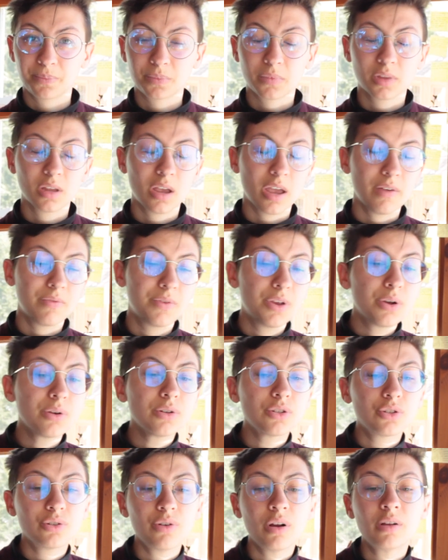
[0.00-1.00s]
If you're
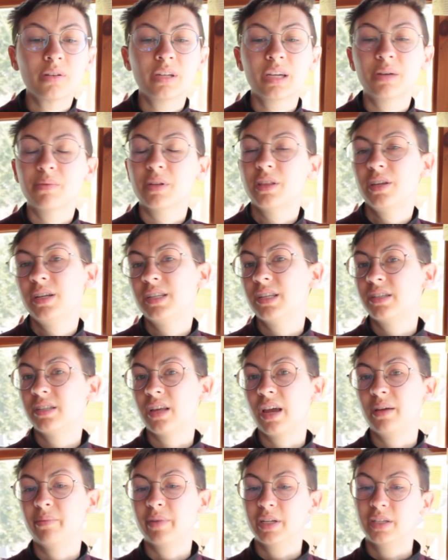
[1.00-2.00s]
struggling with these
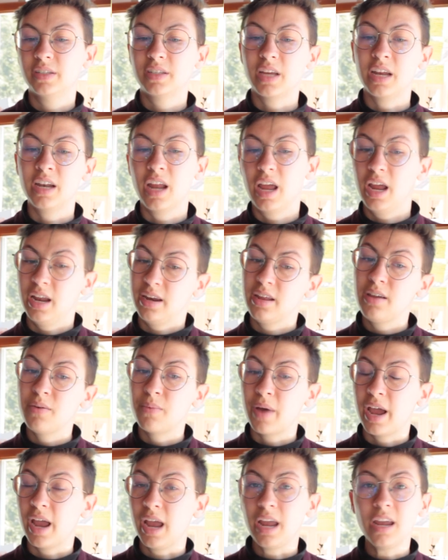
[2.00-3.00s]
assignments in any
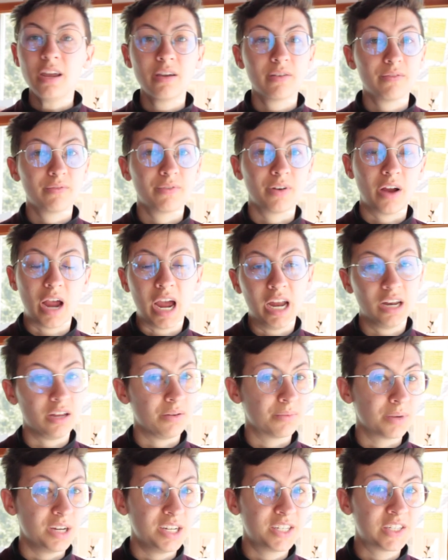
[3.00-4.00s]
way, for any
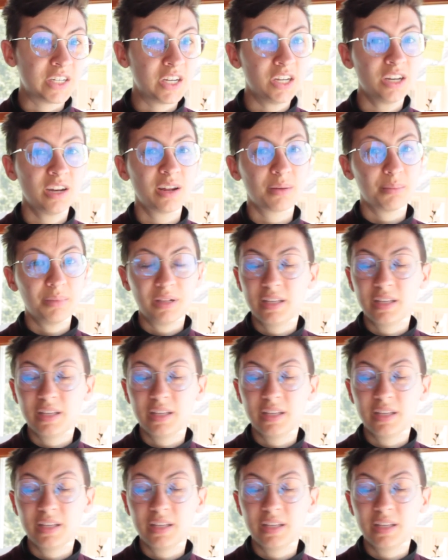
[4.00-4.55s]
reason,